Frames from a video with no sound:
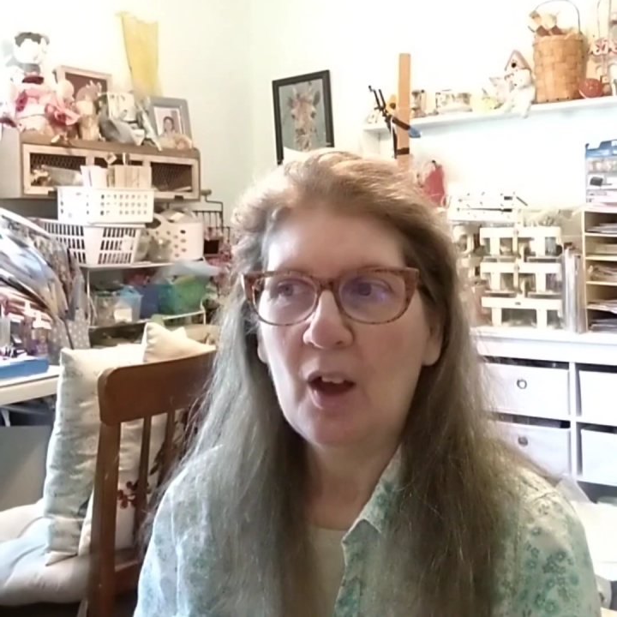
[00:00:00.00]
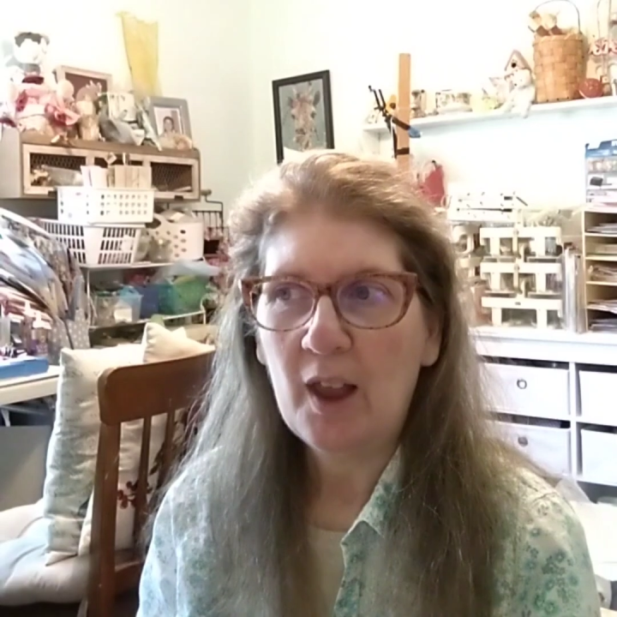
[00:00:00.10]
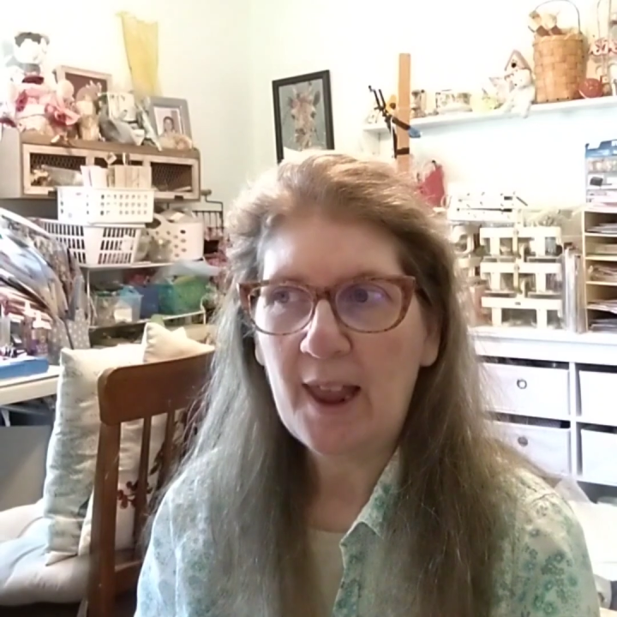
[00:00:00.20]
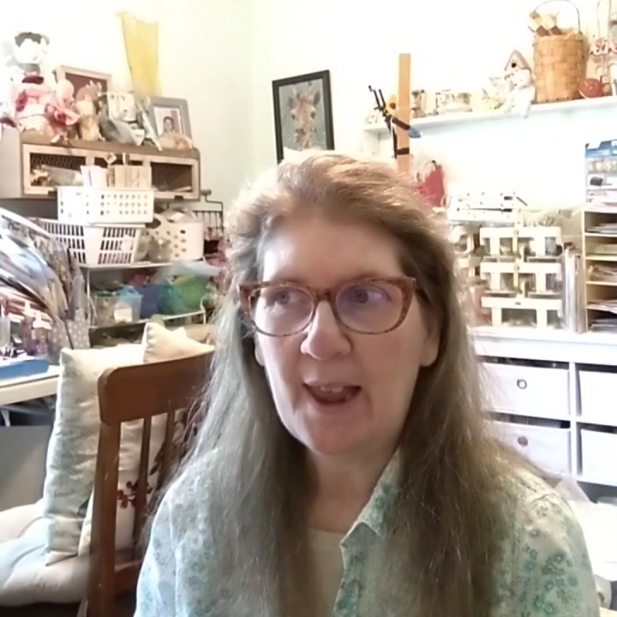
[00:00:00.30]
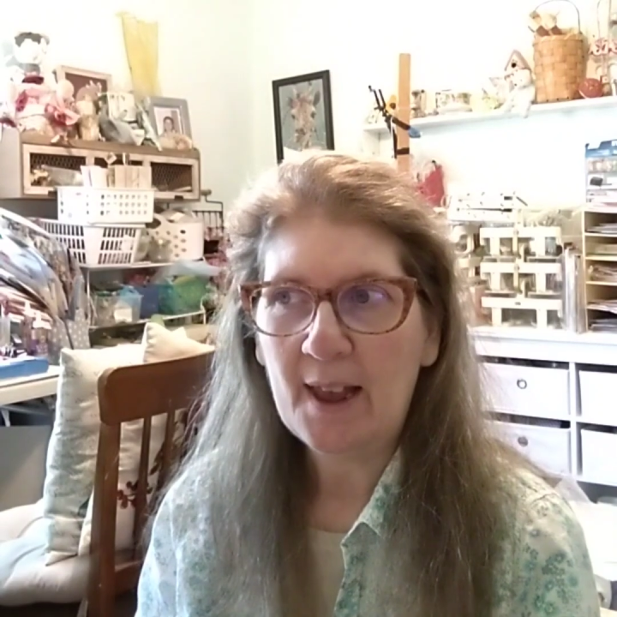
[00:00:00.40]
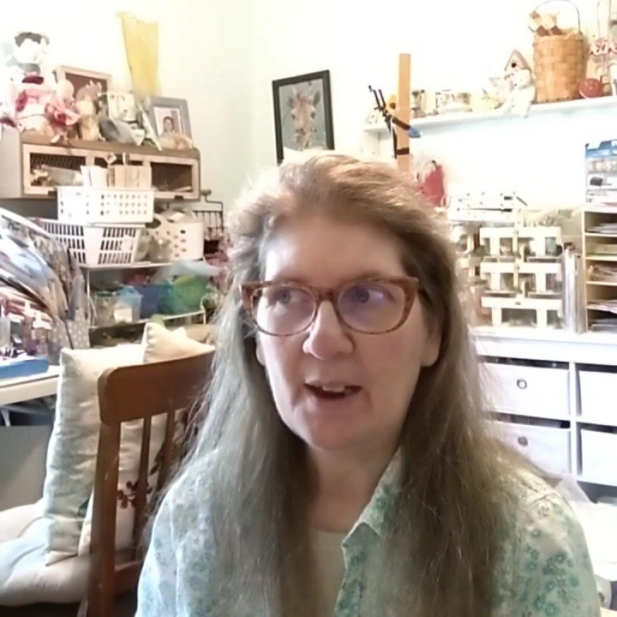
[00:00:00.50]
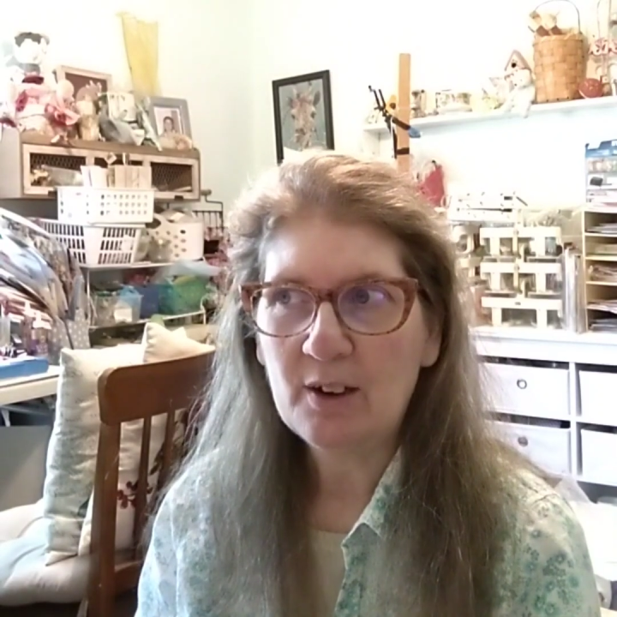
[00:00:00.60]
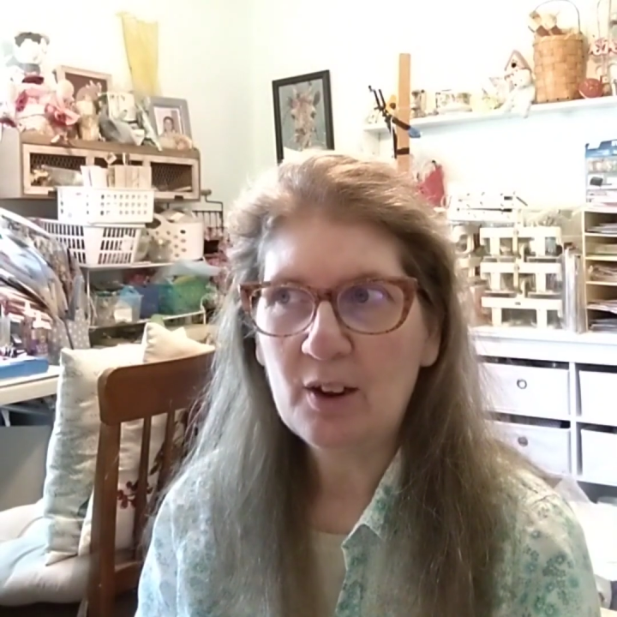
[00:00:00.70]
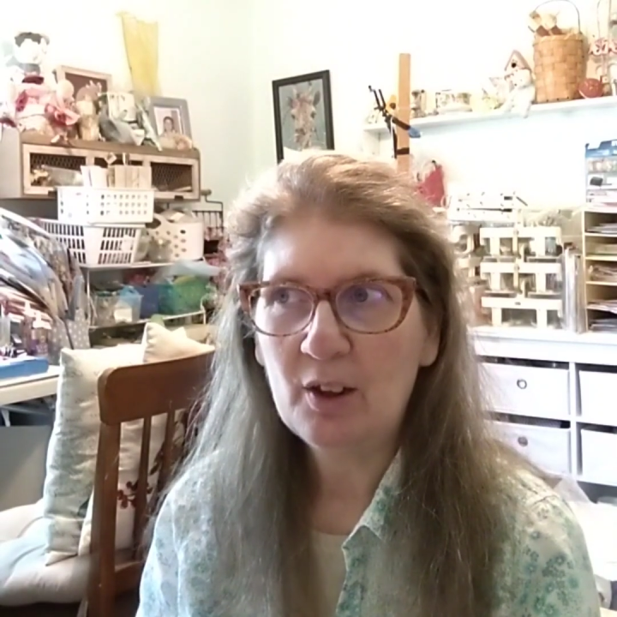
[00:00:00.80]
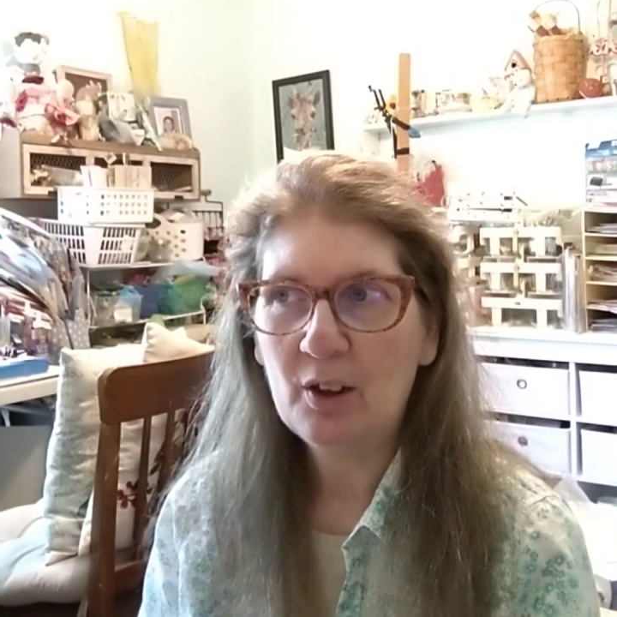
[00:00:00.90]

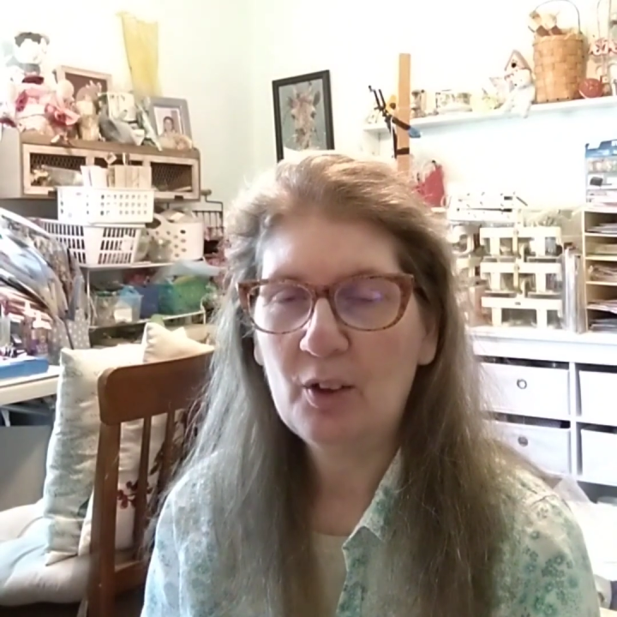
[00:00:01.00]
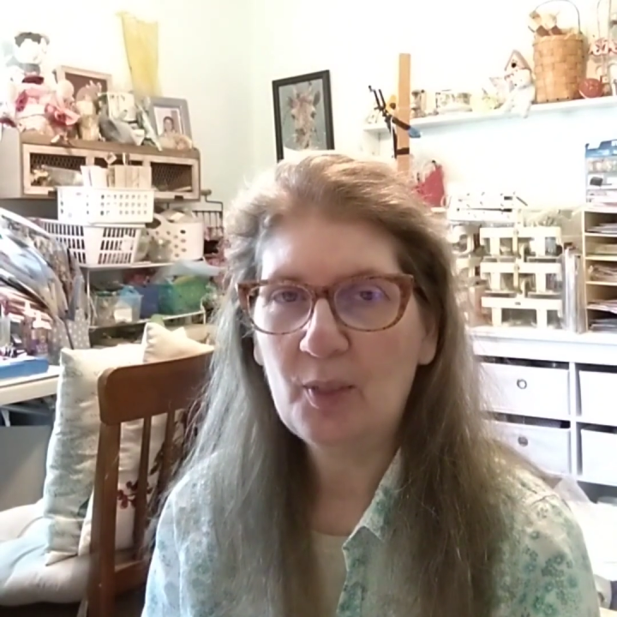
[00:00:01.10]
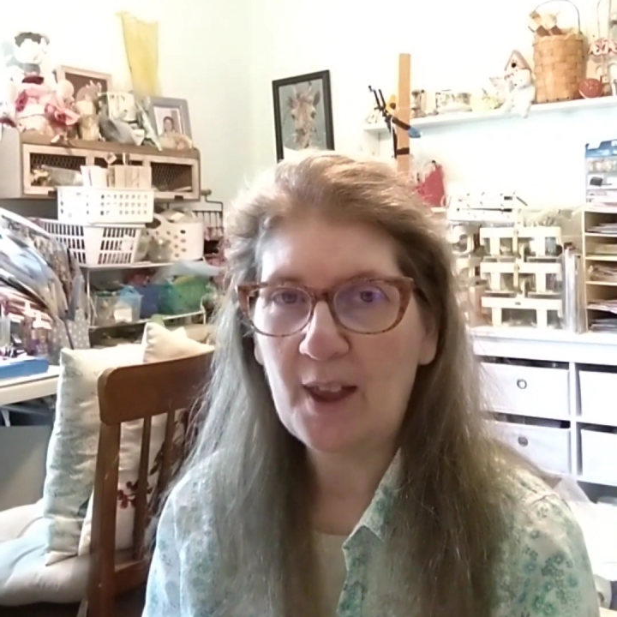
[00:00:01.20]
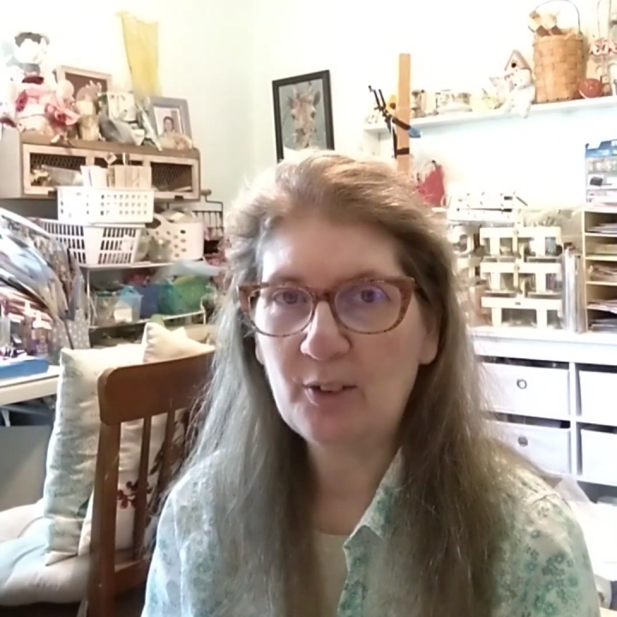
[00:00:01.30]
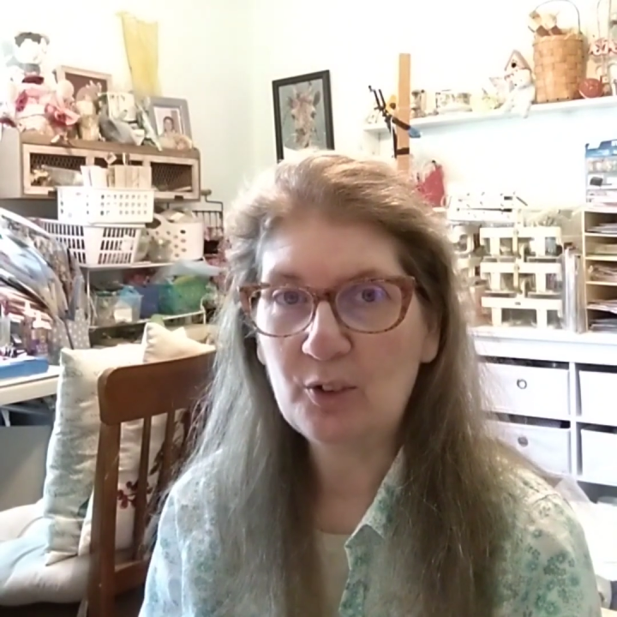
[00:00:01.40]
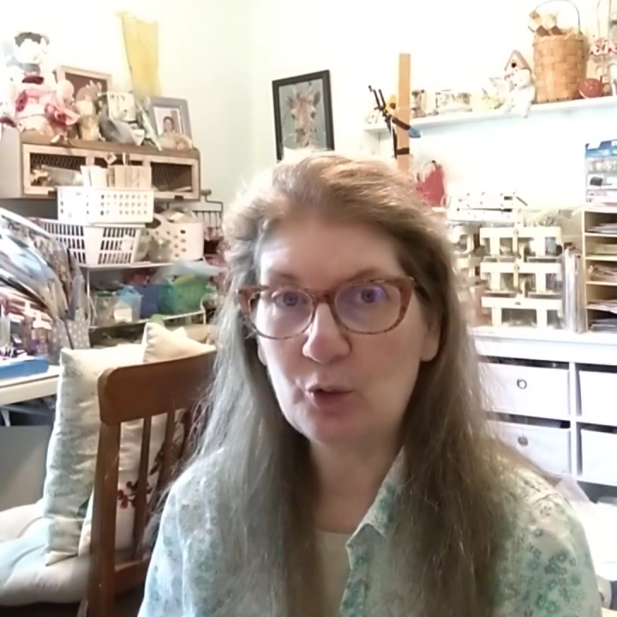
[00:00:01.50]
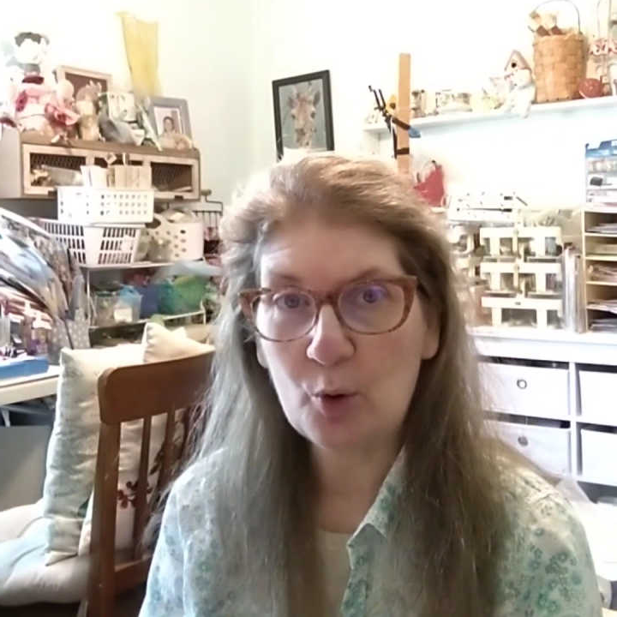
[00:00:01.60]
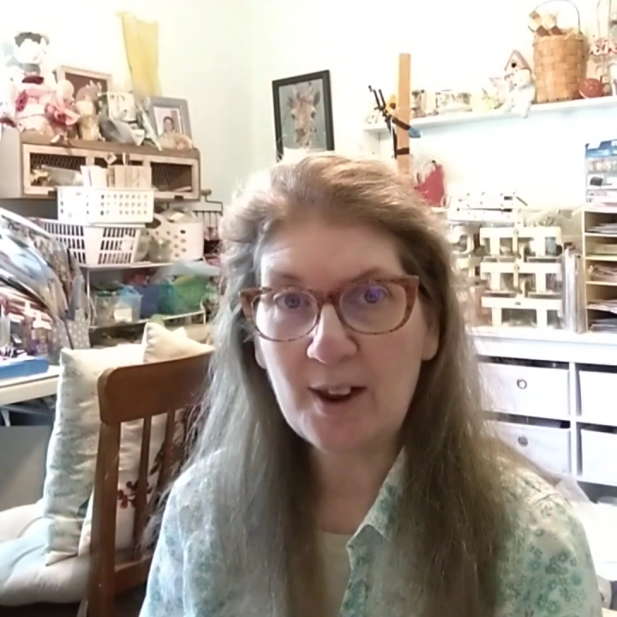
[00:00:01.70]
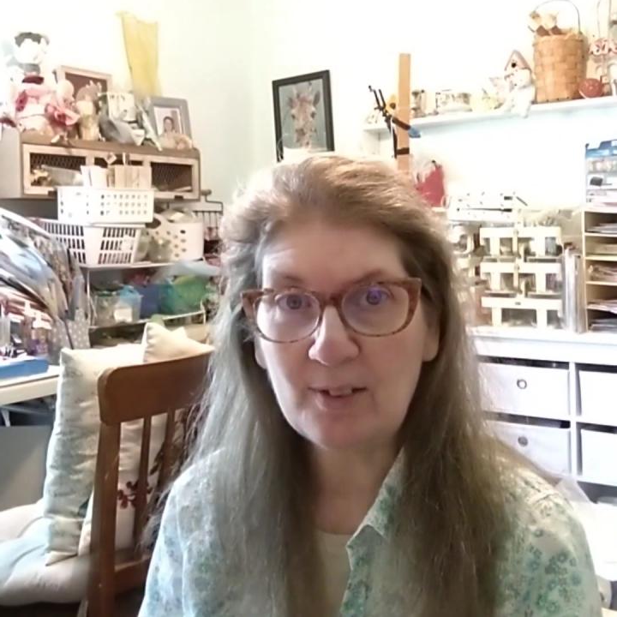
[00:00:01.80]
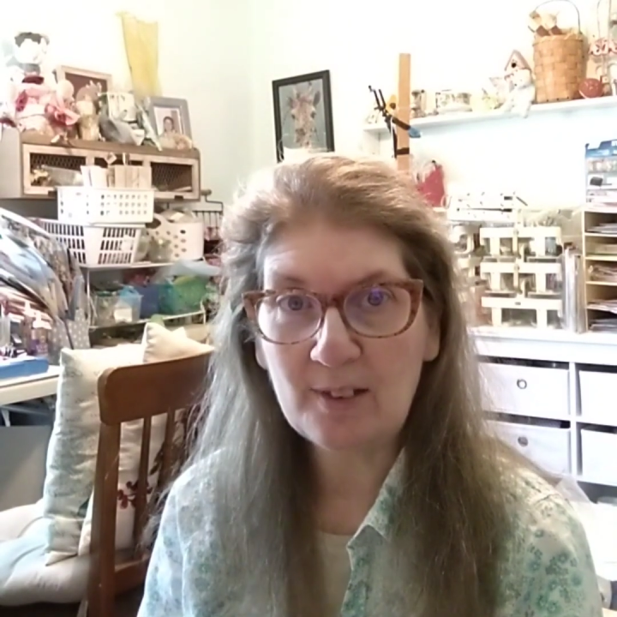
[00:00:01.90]
And thanks to
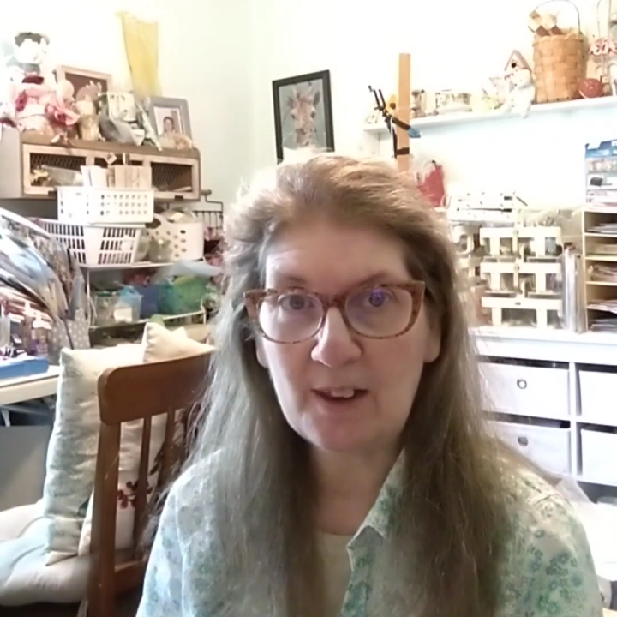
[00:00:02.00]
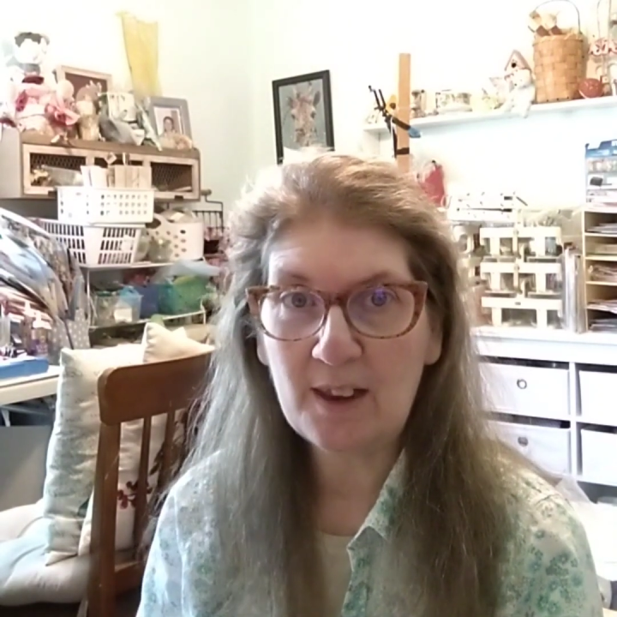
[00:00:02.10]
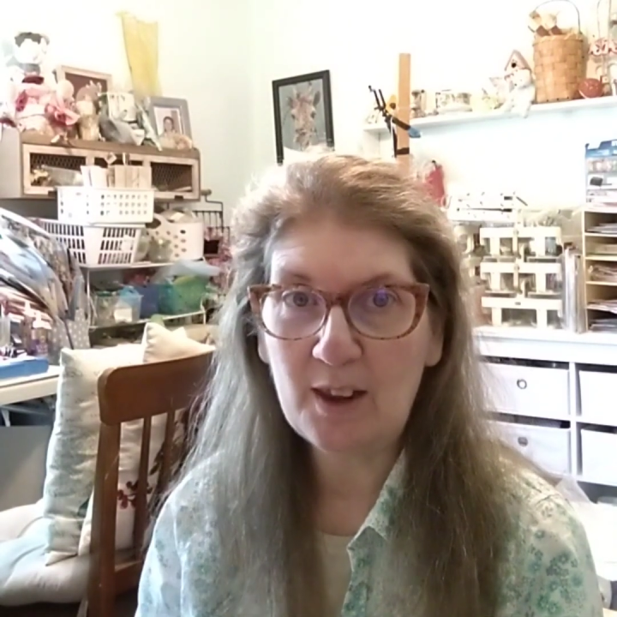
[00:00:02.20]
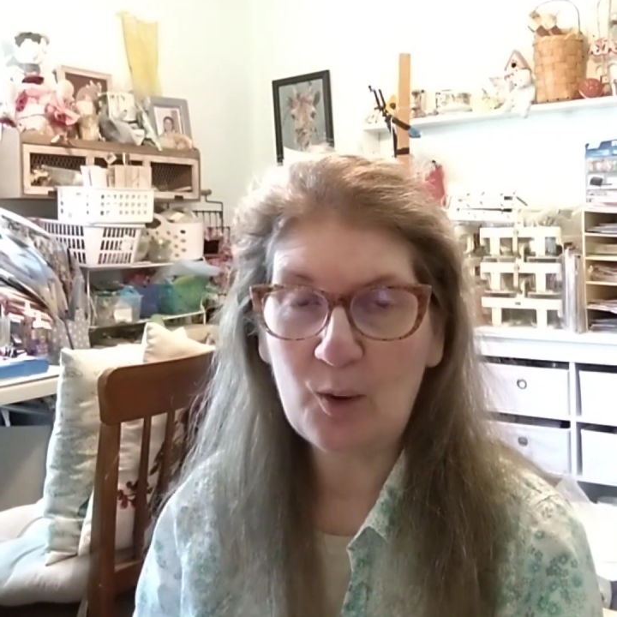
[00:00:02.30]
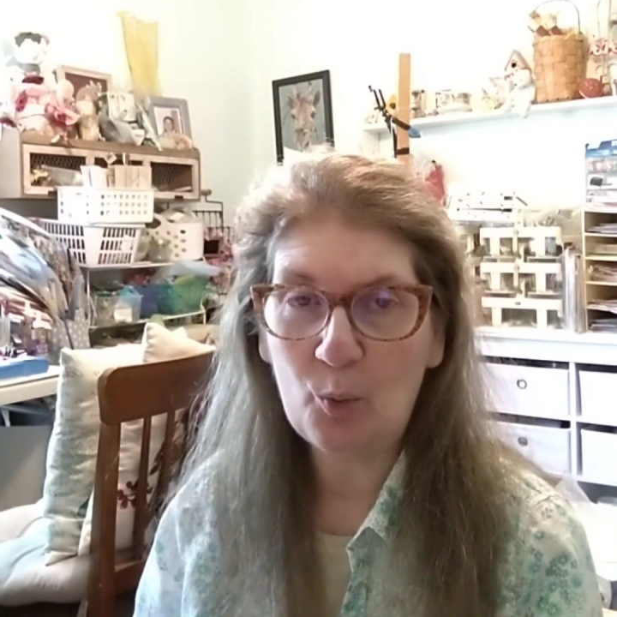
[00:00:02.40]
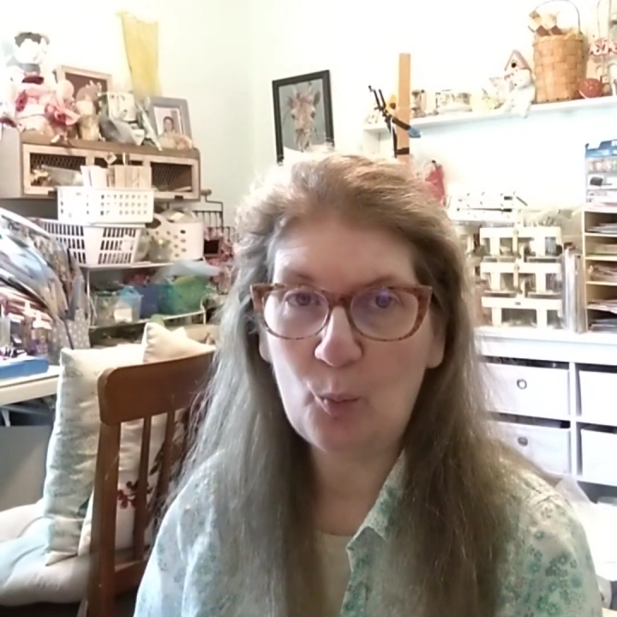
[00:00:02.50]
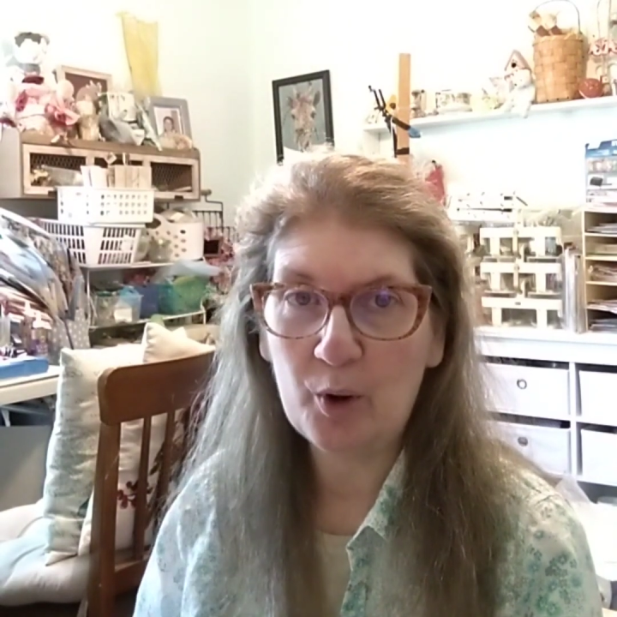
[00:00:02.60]
Tracy,